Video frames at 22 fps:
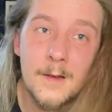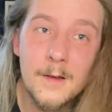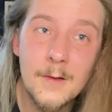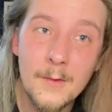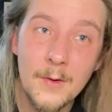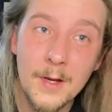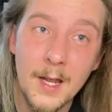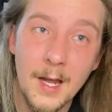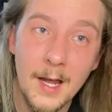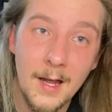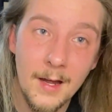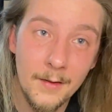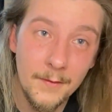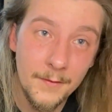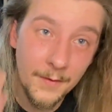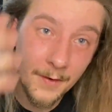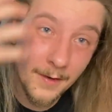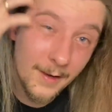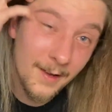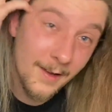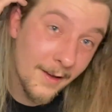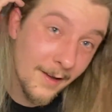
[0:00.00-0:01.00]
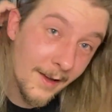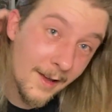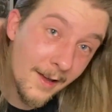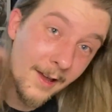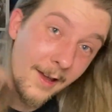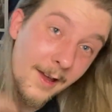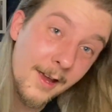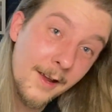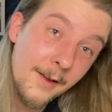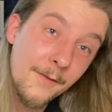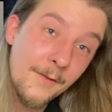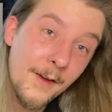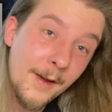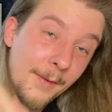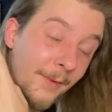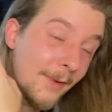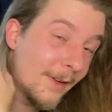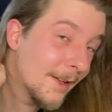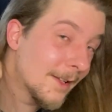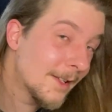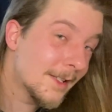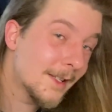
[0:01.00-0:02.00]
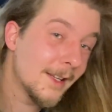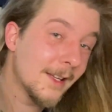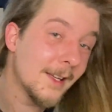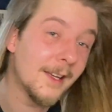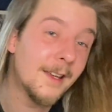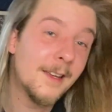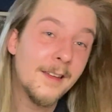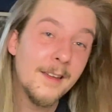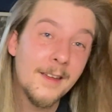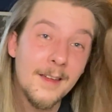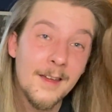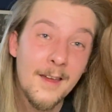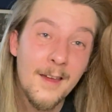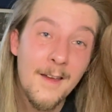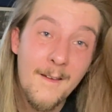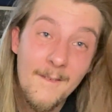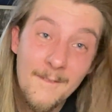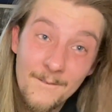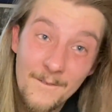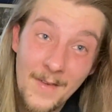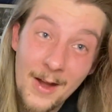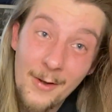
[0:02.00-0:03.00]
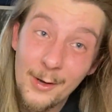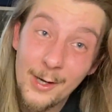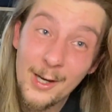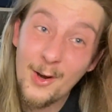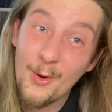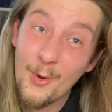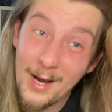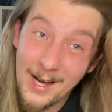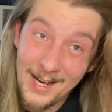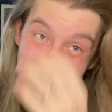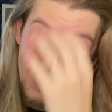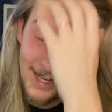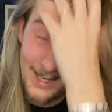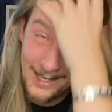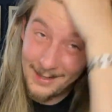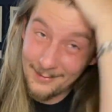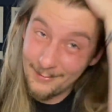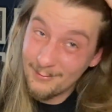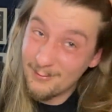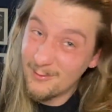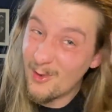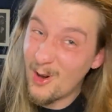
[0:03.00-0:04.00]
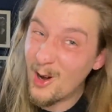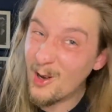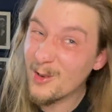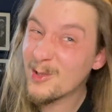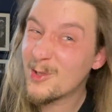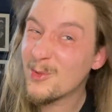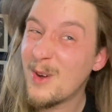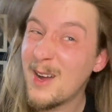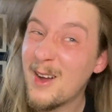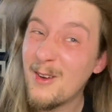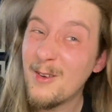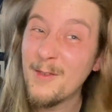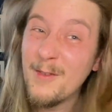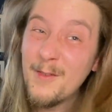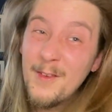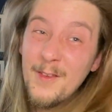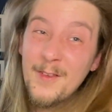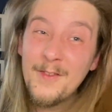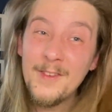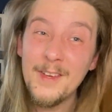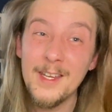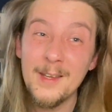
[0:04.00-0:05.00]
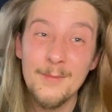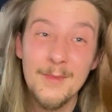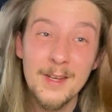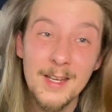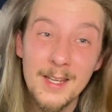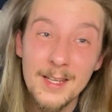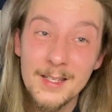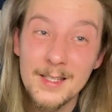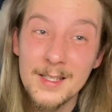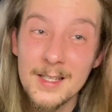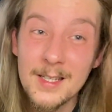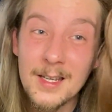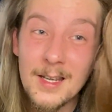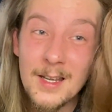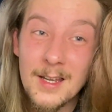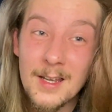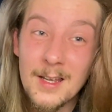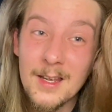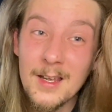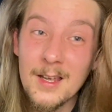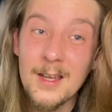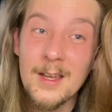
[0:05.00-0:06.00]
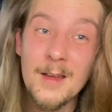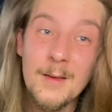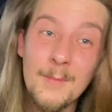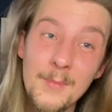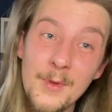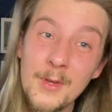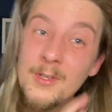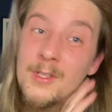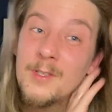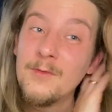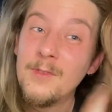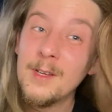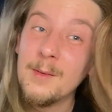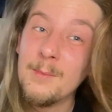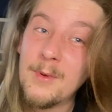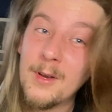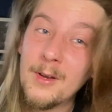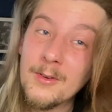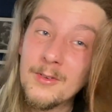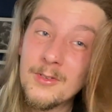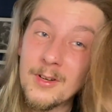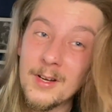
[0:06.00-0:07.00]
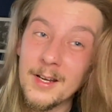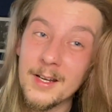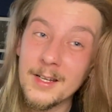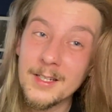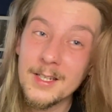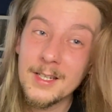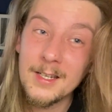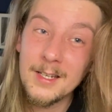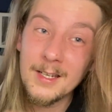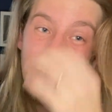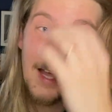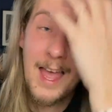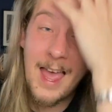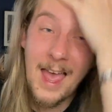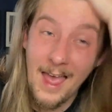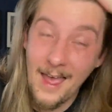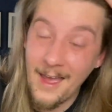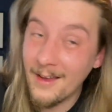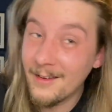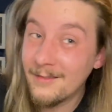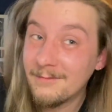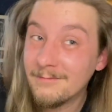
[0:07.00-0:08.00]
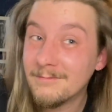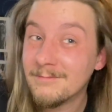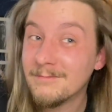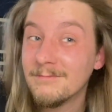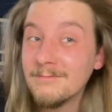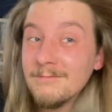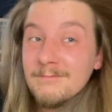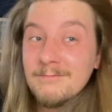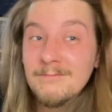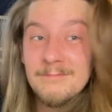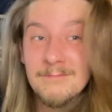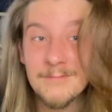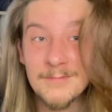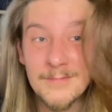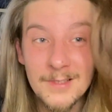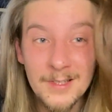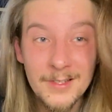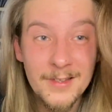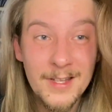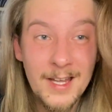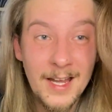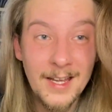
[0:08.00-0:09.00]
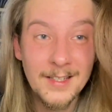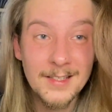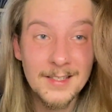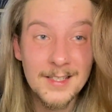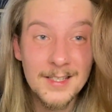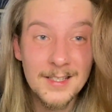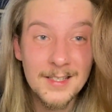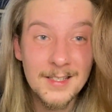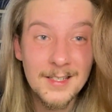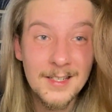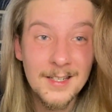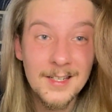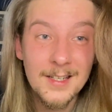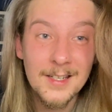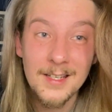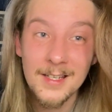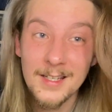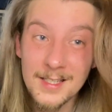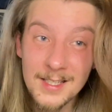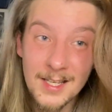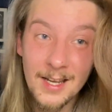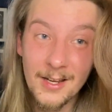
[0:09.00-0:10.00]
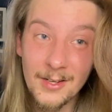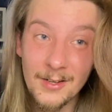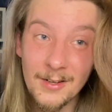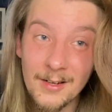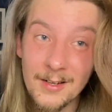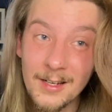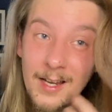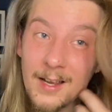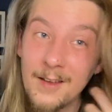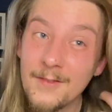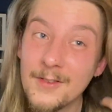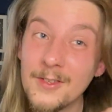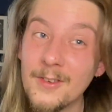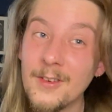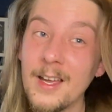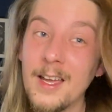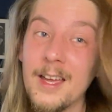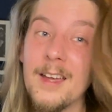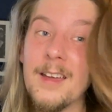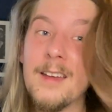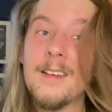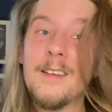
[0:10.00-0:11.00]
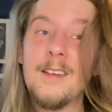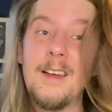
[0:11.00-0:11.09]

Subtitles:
we have a fabulously, very quickly, 12-15 minutes, beautifully blow dried hair. And that is how you look after your hair